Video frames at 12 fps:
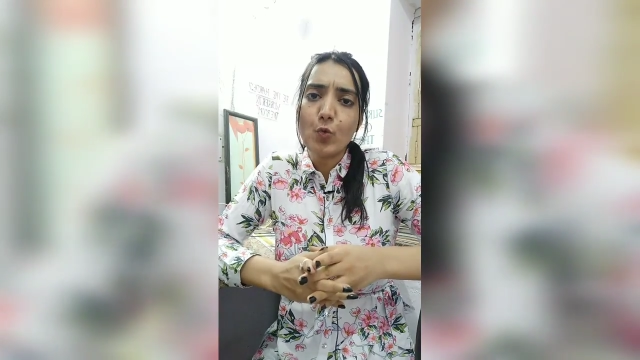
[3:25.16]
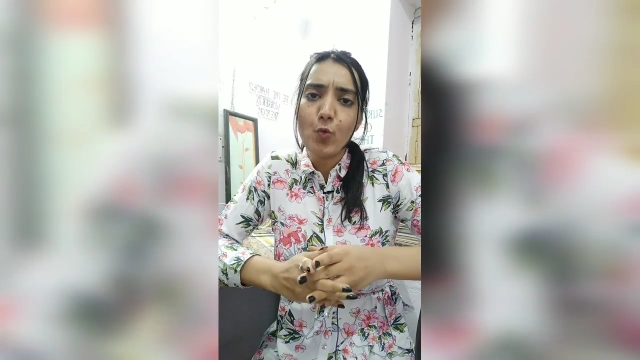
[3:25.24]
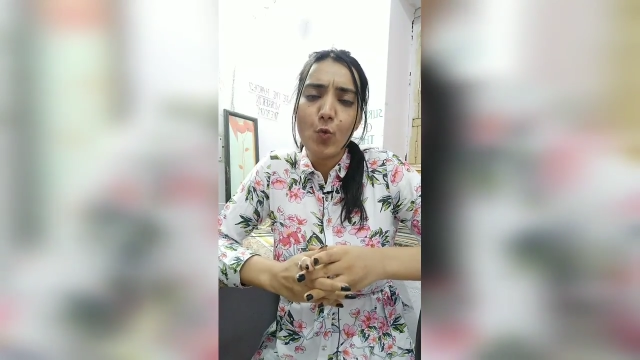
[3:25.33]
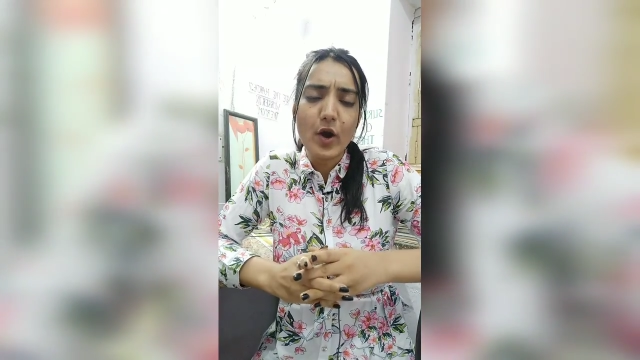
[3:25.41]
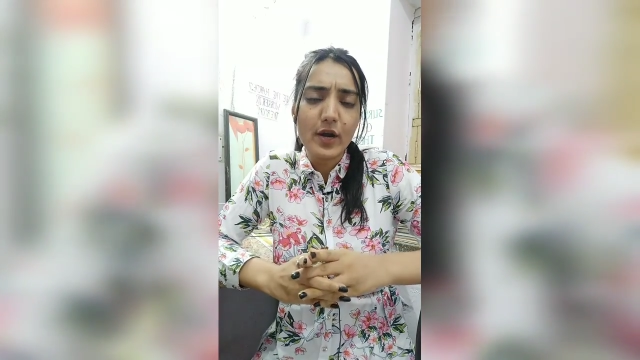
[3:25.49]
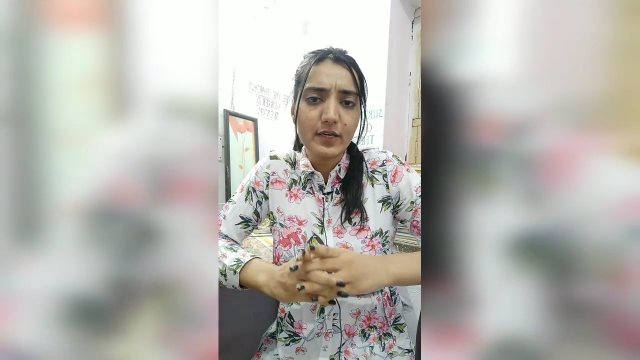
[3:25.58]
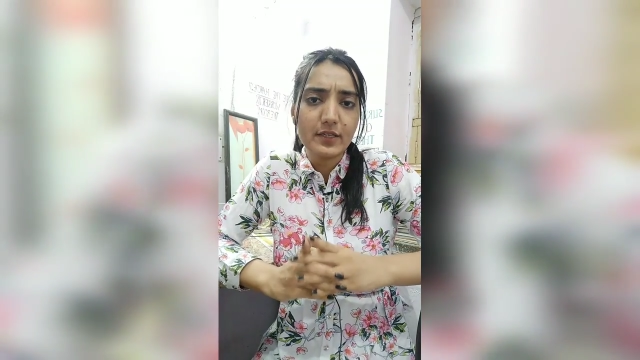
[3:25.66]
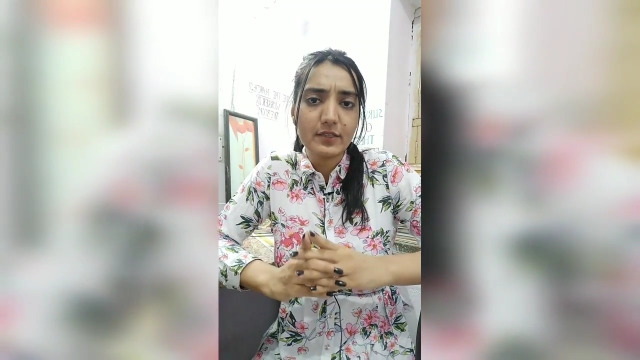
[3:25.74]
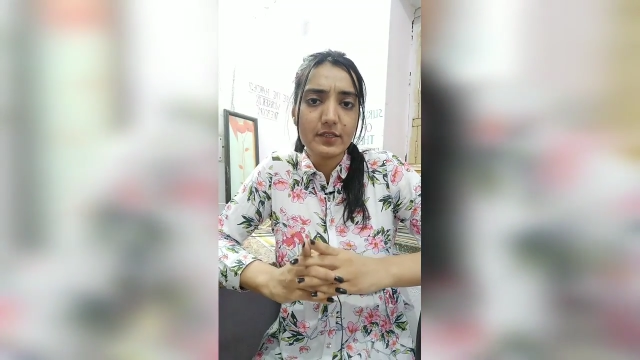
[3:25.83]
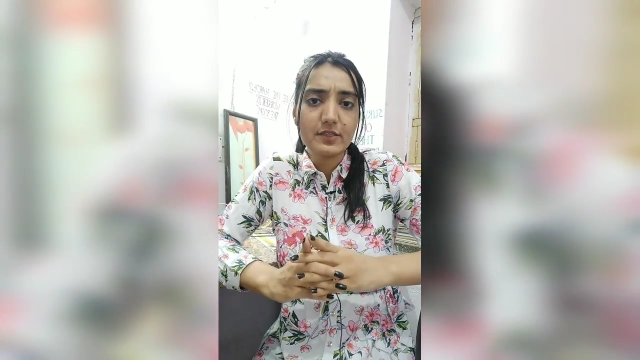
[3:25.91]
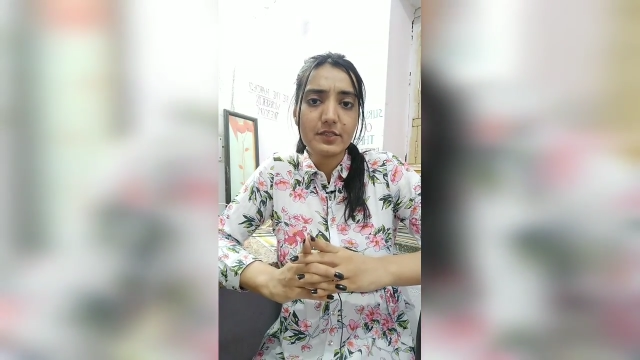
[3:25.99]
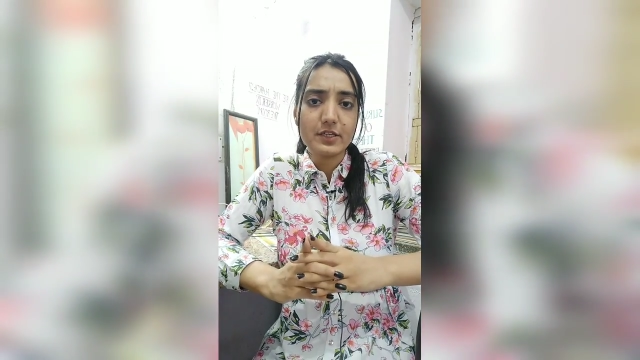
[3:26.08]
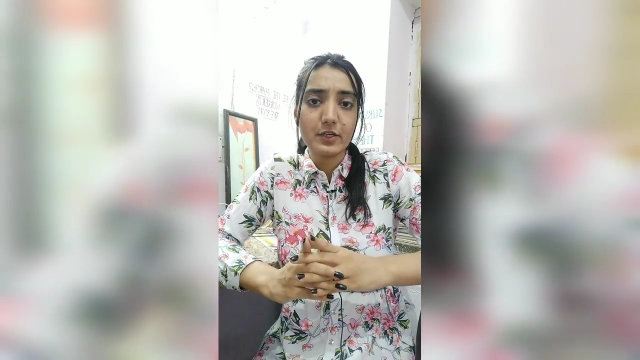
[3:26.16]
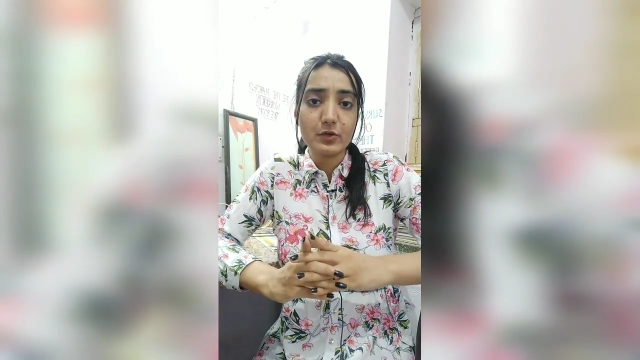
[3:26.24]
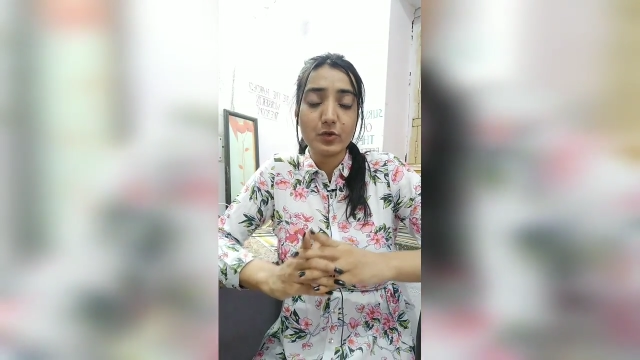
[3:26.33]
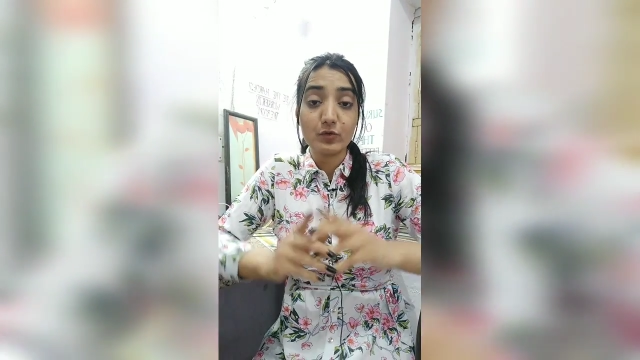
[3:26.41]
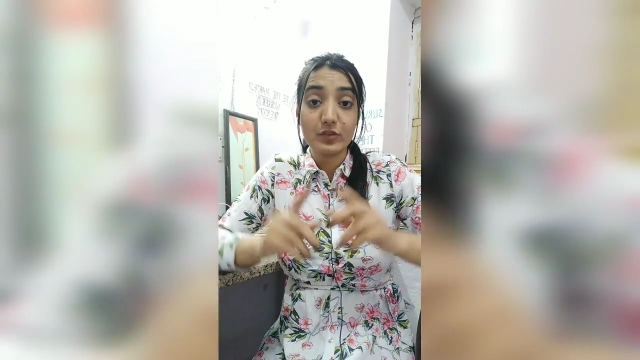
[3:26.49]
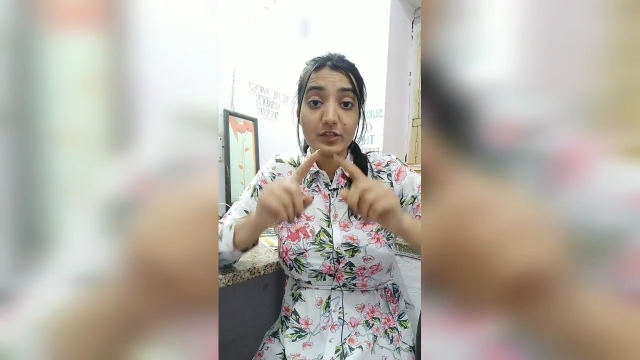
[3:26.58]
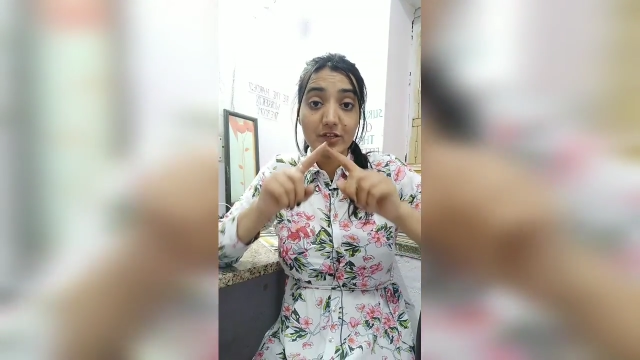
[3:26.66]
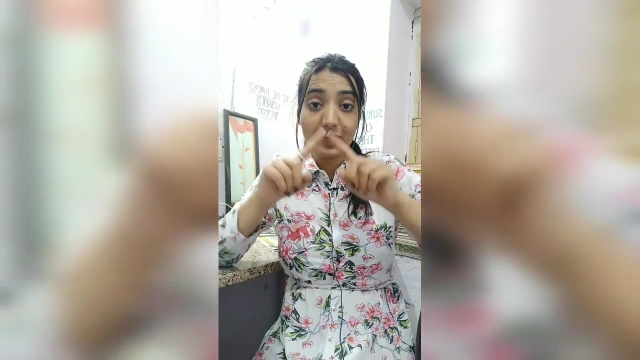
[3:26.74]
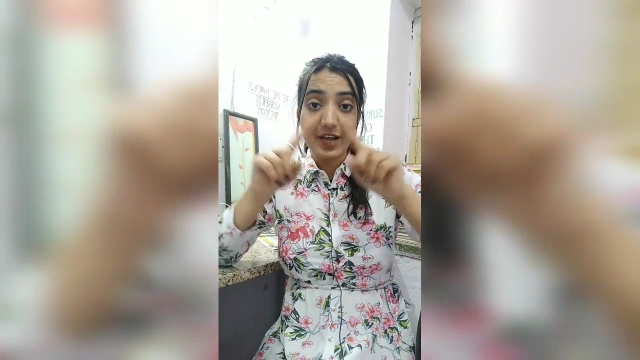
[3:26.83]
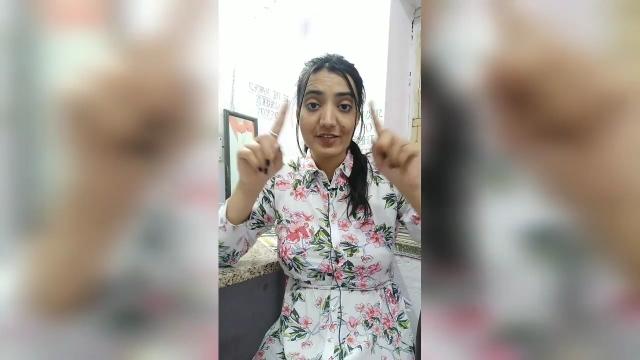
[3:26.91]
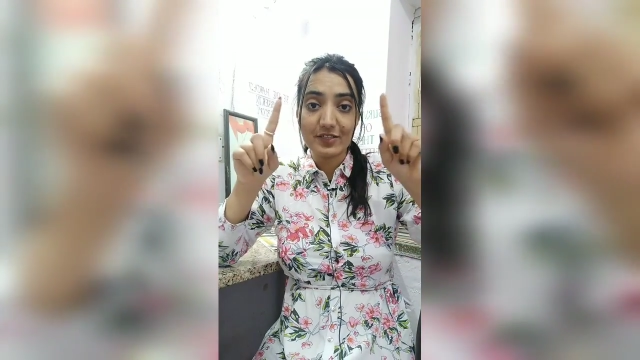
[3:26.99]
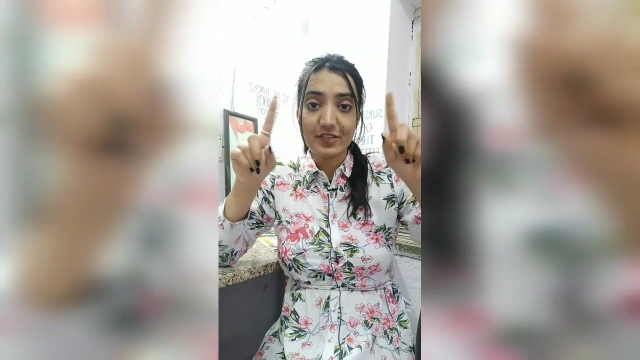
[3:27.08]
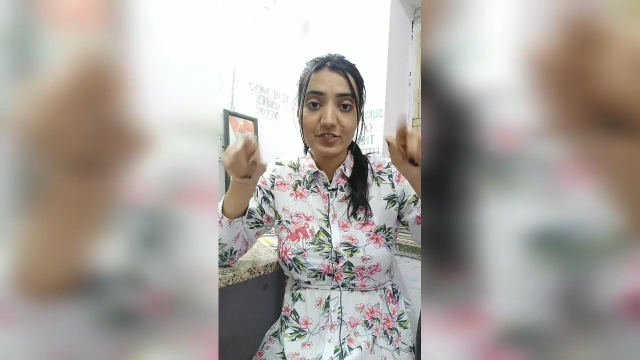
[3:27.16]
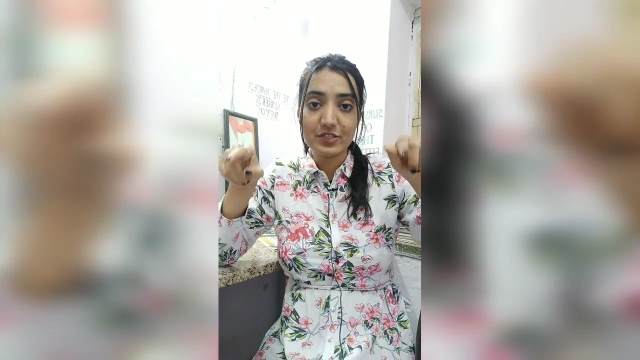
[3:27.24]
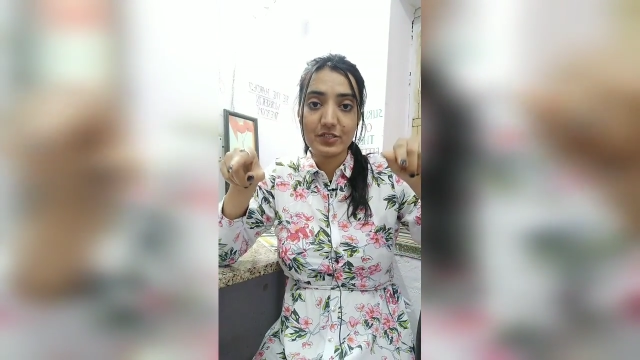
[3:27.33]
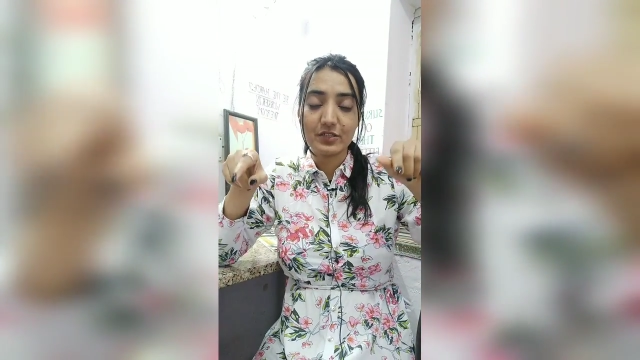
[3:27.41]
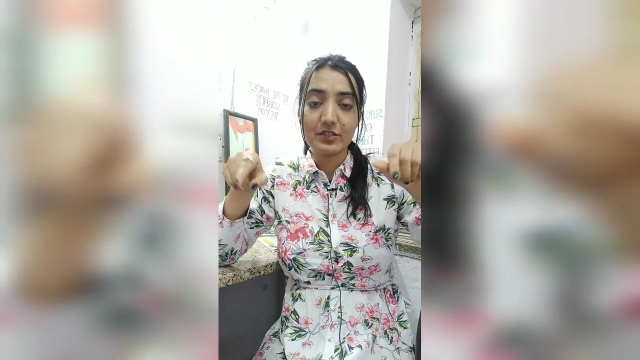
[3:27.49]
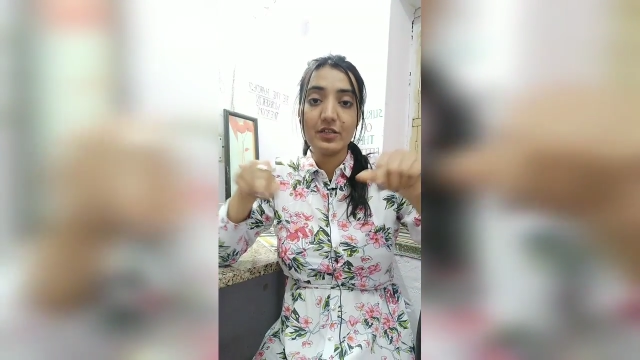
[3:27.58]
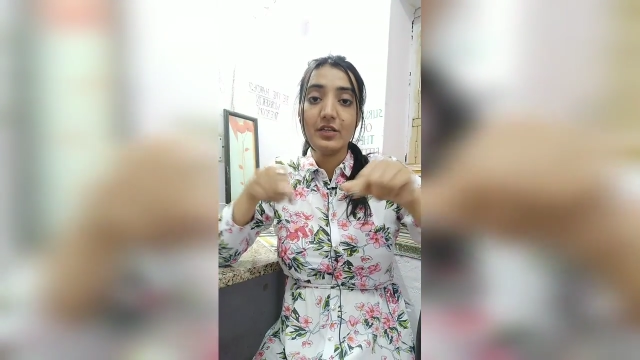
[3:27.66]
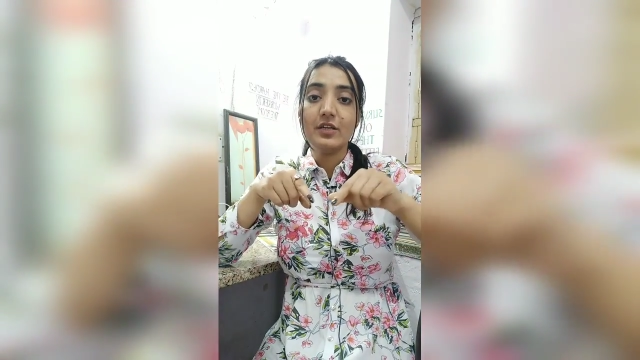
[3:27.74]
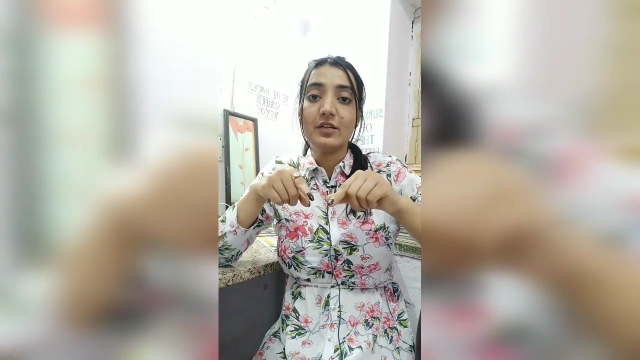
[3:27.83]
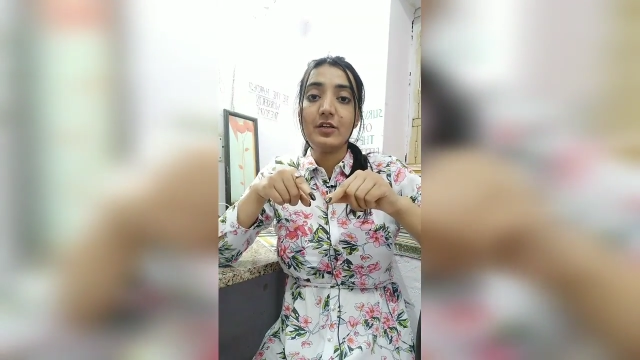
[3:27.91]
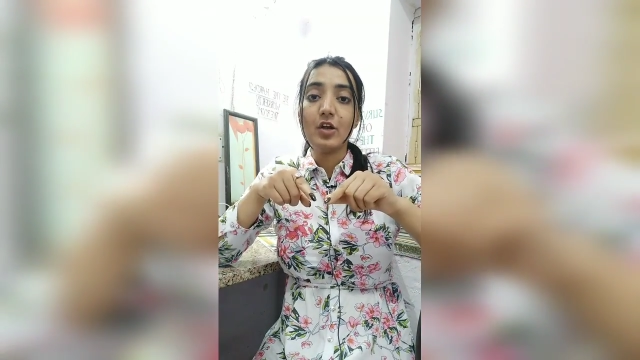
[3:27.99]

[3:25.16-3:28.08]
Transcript: So while in the state of the relaxation,